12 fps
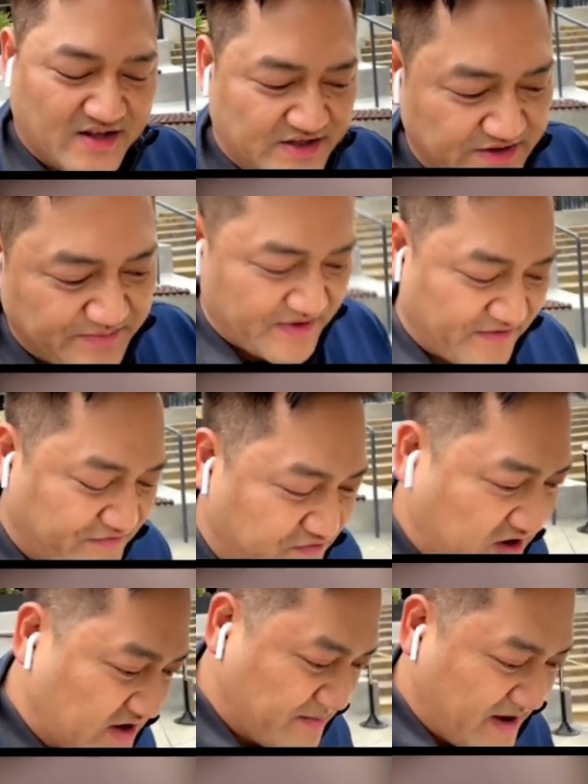This has been
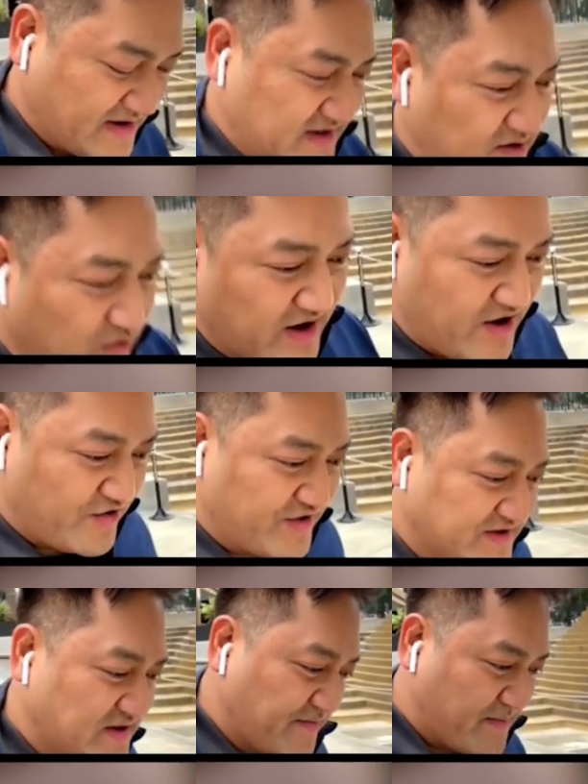freaking amazing. When I
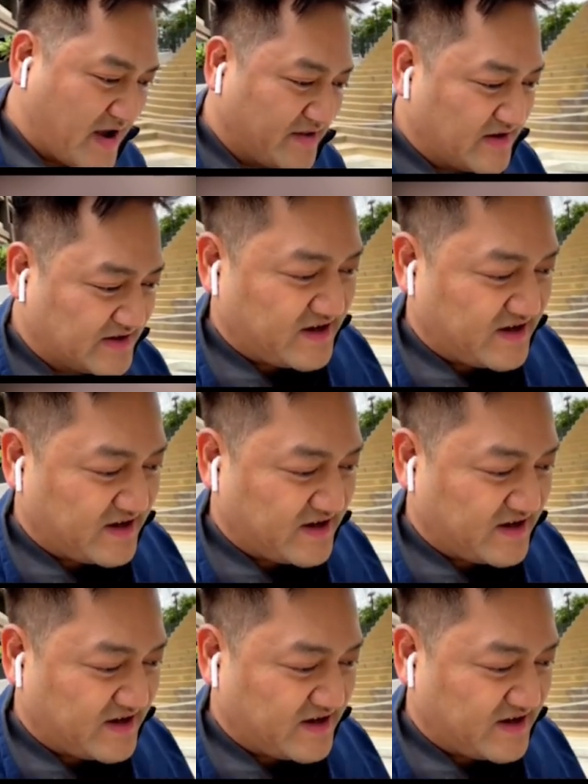hear this stuff, man,